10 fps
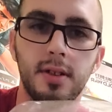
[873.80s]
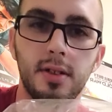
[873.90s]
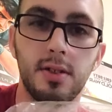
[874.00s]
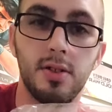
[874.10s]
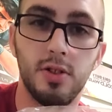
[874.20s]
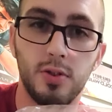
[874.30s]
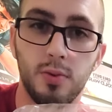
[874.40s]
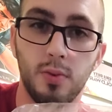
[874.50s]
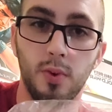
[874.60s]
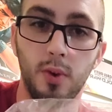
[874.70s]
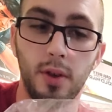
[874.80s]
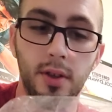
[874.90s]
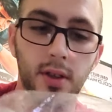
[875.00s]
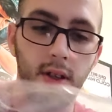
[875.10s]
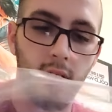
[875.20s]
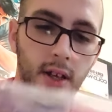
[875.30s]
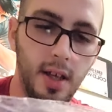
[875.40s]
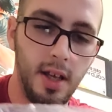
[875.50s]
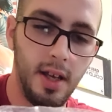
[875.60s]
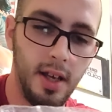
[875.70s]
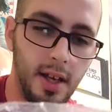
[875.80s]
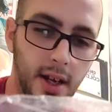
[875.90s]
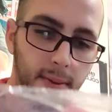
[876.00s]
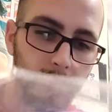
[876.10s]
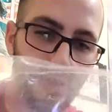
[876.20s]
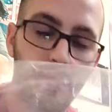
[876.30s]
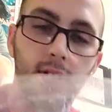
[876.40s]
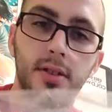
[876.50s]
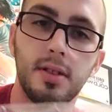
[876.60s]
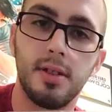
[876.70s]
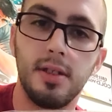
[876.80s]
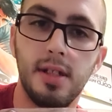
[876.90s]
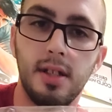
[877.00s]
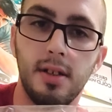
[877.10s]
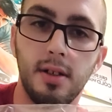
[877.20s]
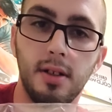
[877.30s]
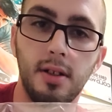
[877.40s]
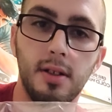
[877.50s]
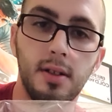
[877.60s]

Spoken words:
This is just one, and I believe this is the hoodie,